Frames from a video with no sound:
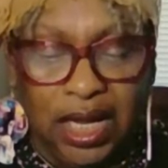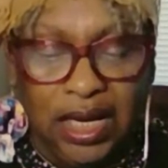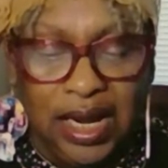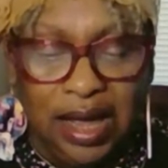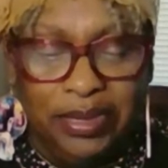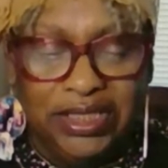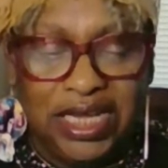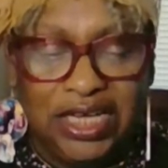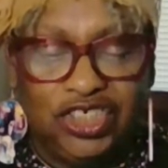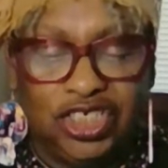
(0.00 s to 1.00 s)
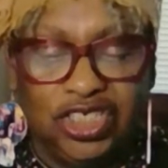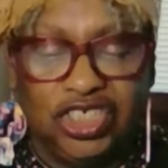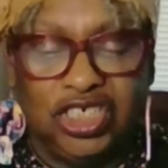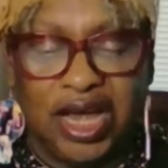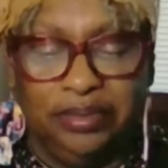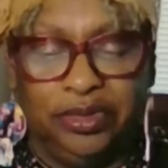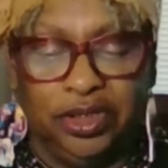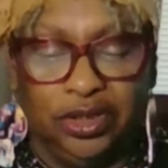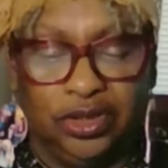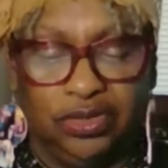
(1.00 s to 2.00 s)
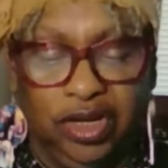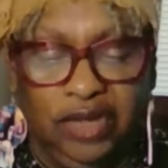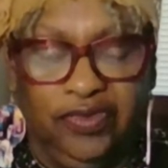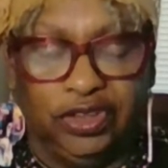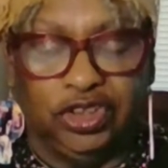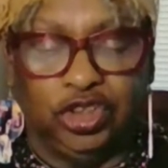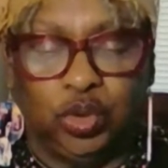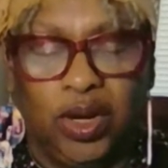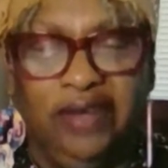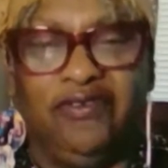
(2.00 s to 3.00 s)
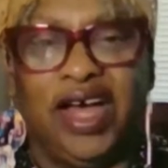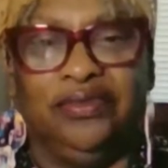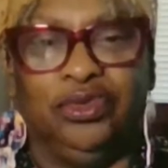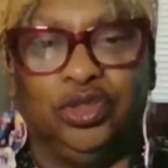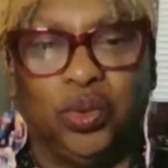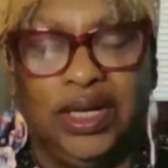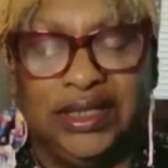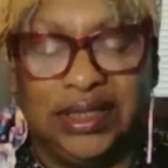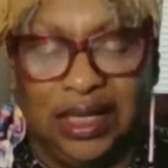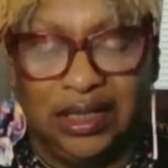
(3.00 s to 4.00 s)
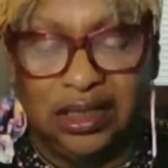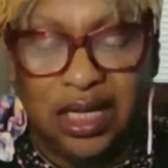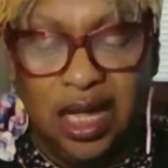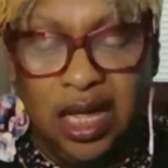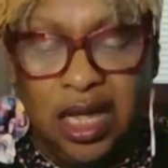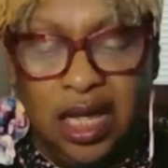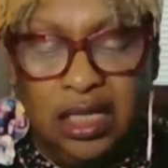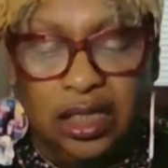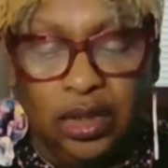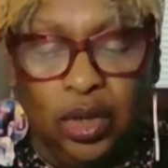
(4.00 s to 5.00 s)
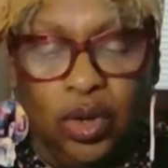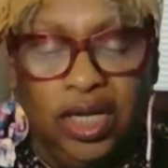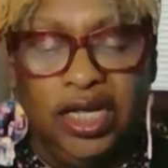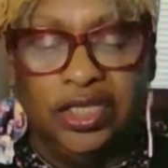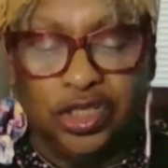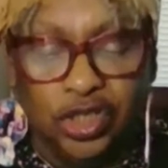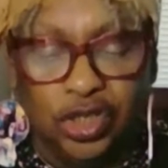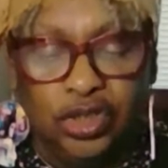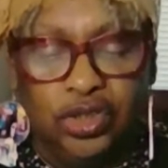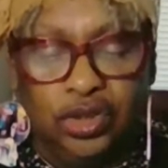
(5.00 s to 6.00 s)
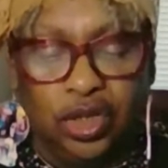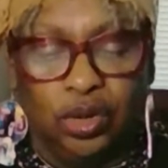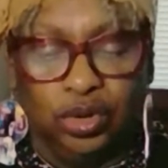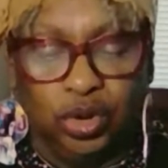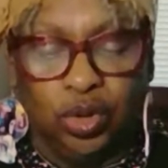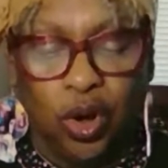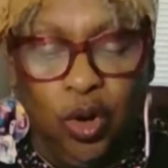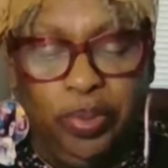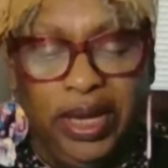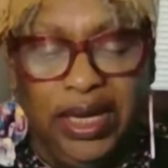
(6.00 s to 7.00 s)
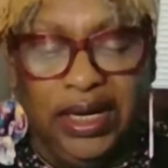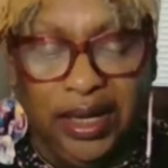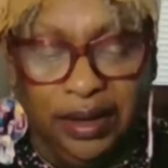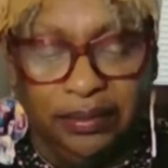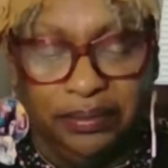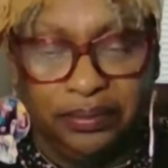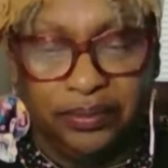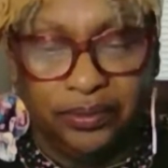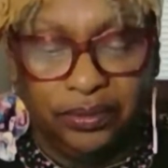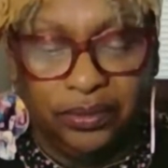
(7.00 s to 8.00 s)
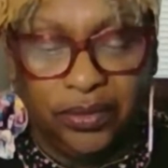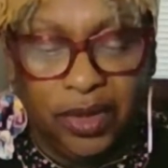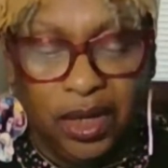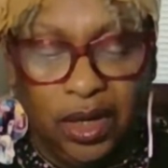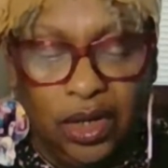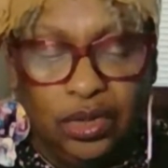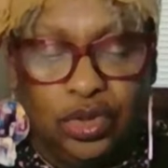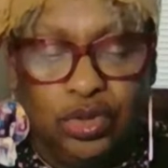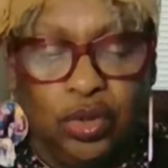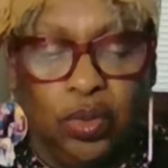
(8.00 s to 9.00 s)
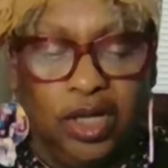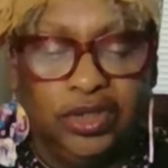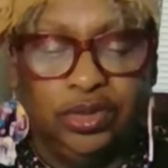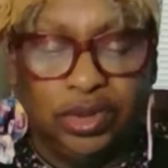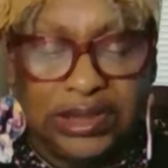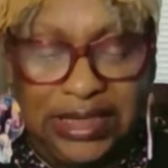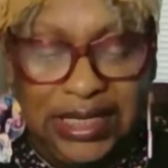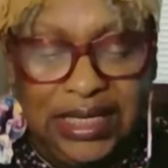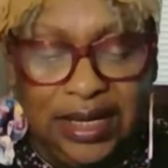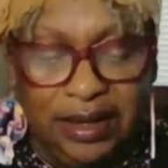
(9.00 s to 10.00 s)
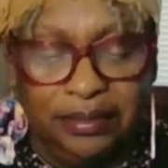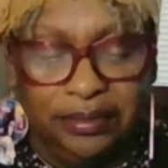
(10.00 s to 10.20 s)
Lamentations chapter 3, verses 25 through 26. The Lord is good to those who hope in him, to the ones who seek him.